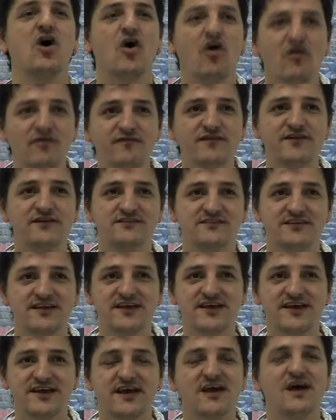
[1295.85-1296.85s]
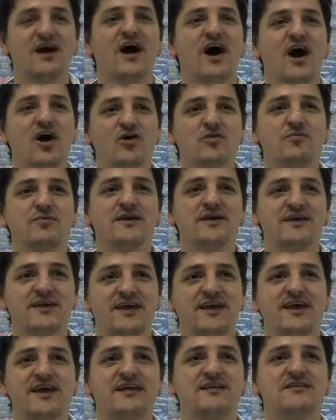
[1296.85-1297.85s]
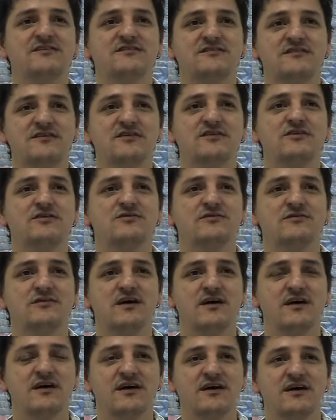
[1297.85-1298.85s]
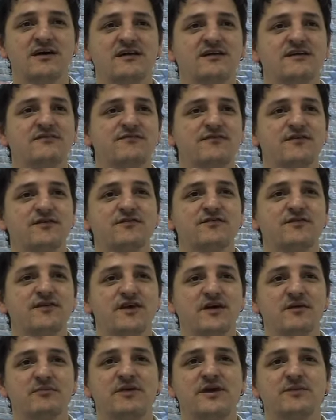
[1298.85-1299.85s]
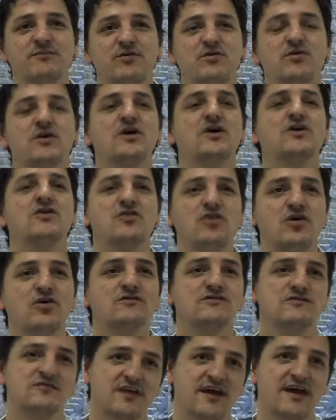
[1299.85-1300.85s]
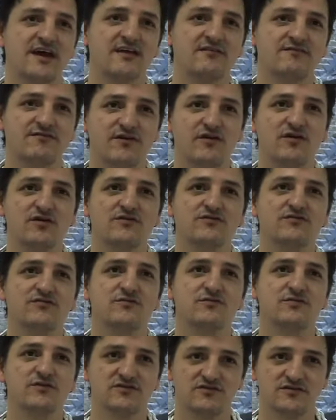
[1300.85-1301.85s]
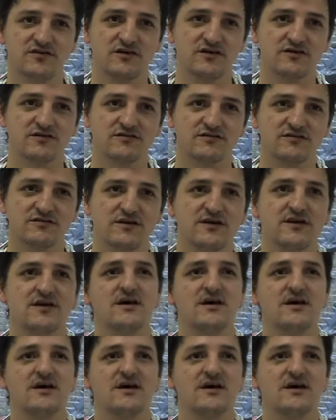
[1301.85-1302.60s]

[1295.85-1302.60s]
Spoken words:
Obviously, I would be keen to for young people not to get involved with drugs.